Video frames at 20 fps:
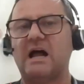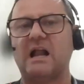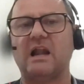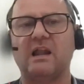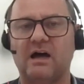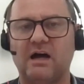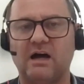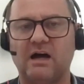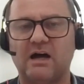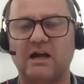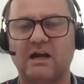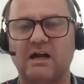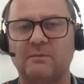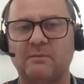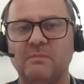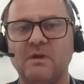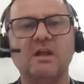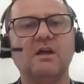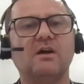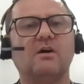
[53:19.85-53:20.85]

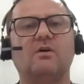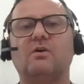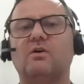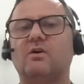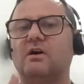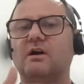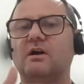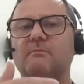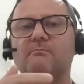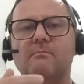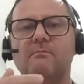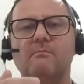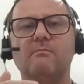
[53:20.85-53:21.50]
alarm or